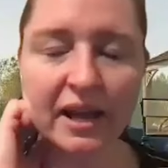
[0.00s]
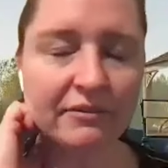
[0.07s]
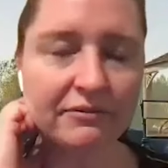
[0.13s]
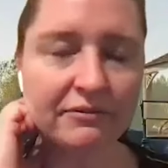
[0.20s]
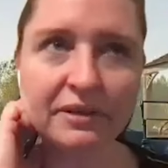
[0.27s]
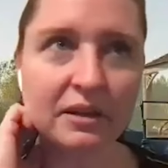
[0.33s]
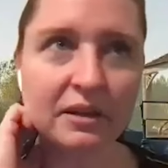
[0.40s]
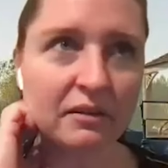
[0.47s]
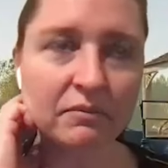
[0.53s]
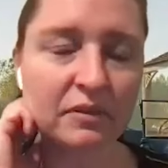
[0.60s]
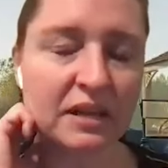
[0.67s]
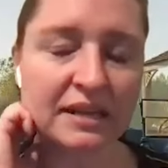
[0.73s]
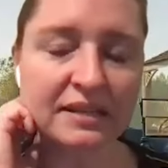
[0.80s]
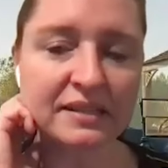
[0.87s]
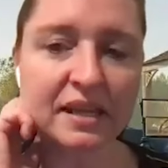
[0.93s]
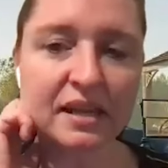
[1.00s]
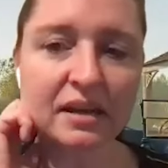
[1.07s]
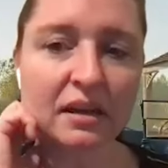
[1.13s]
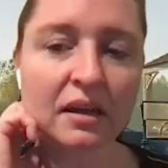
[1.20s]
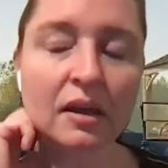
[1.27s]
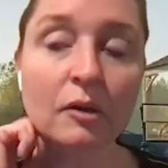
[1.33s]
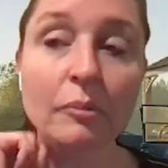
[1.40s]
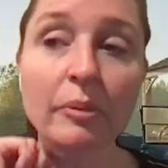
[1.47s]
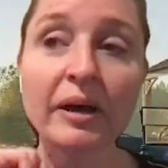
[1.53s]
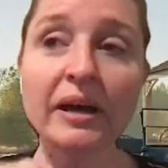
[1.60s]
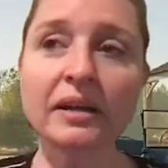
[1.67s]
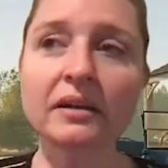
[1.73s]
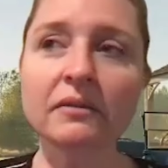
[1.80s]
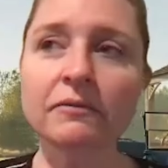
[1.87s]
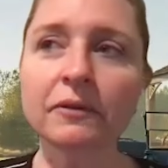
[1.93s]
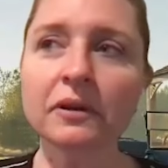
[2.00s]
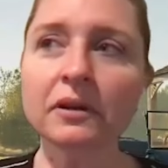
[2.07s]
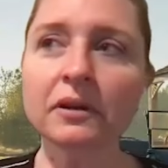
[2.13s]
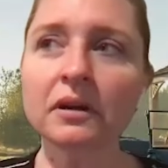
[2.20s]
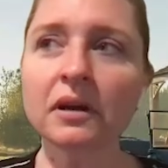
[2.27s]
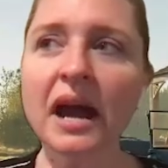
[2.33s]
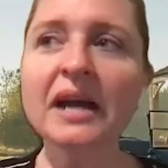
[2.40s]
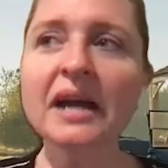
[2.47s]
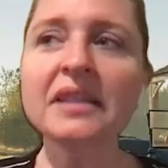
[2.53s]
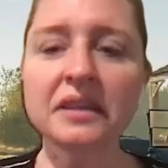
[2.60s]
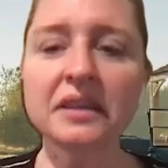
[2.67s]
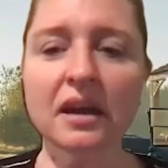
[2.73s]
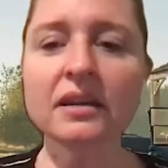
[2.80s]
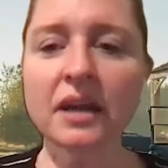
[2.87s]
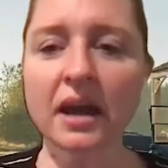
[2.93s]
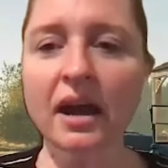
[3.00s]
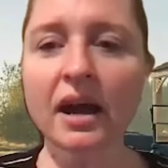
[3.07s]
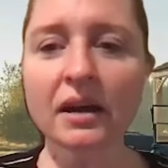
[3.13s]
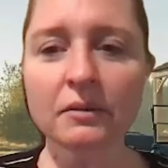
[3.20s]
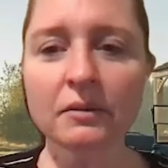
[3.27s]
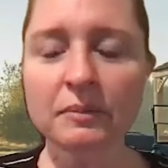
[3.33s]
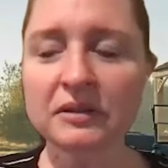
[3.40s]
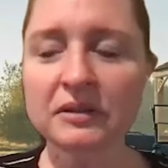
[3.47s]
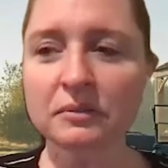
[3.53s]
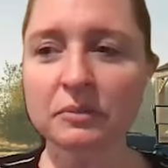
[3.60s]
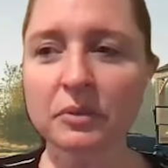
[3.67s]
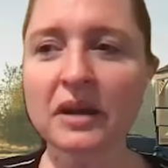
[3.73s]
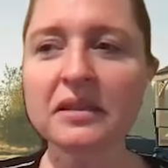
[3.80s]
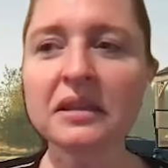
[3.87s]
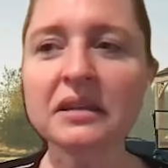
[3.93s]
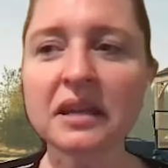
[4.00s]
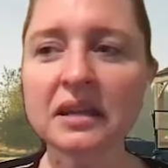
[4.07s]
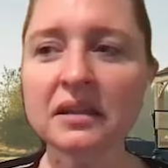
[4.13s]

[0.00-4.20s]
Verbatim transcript: her life, you know, that's it. But yeah. for her, I think, yeah, I would be surprised. But a